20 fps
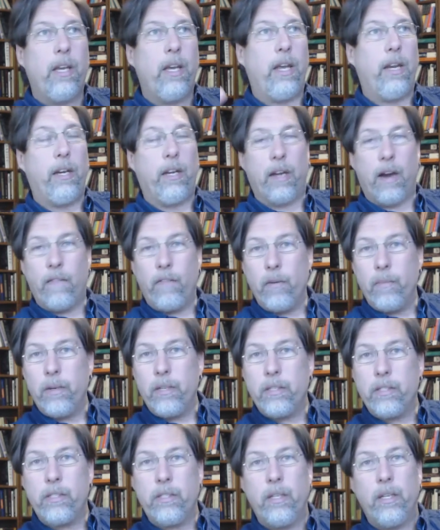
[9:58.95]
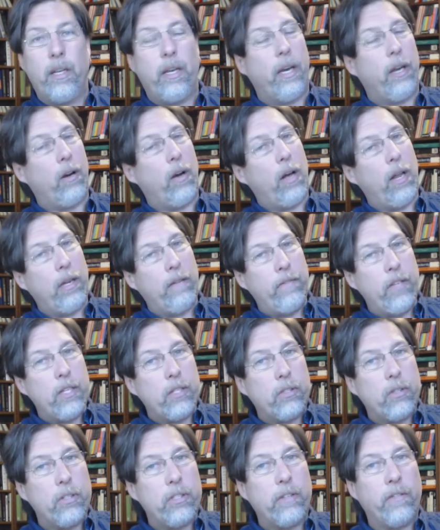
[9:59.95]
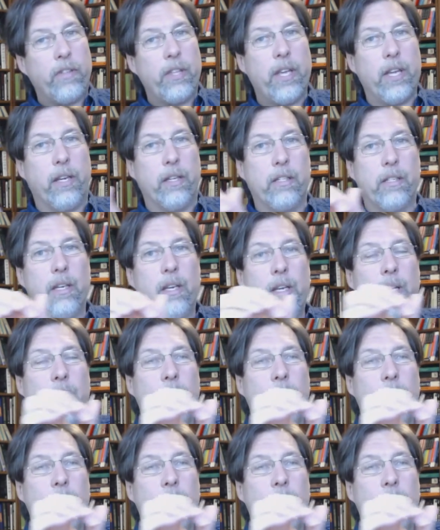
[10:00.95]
and governments and all of these sorts of things.